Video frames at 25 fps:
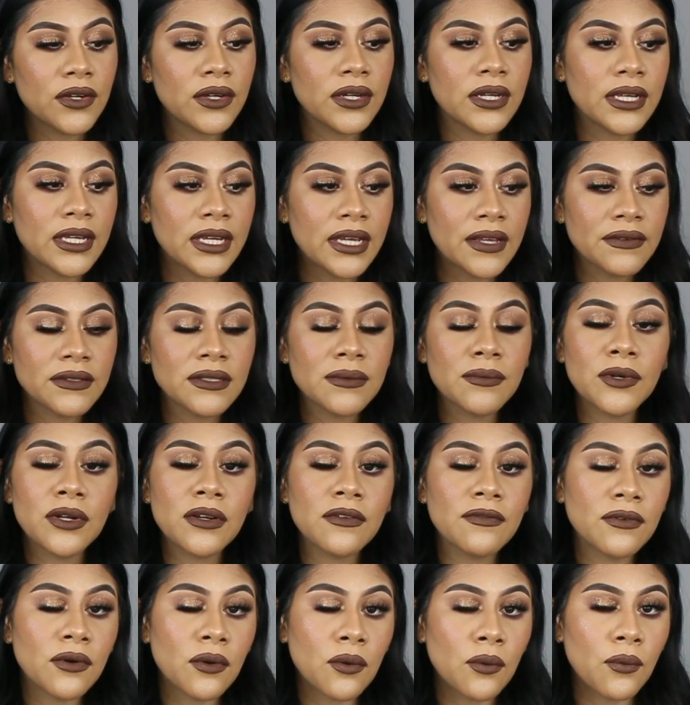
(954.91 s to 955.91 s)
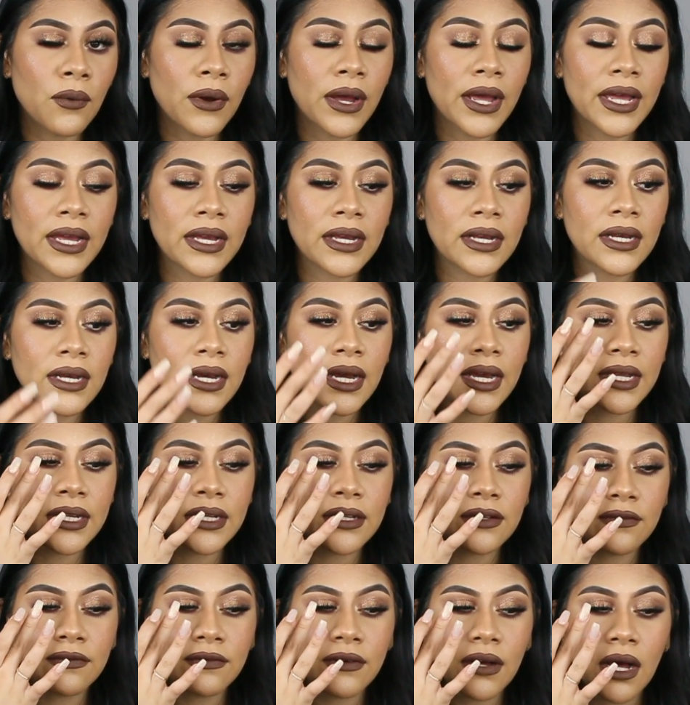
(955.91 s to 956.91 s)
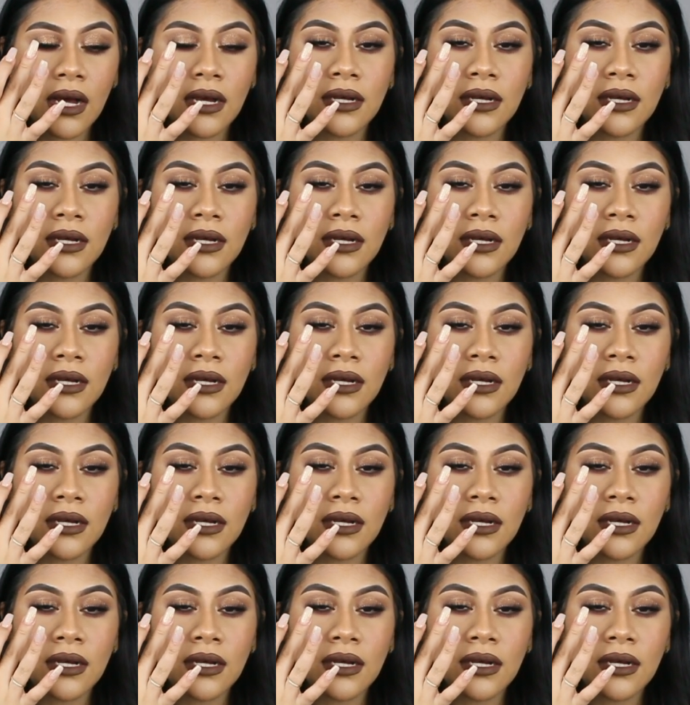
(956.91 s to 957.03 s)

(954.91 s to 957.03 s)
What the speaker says: It gives more of a wet kind of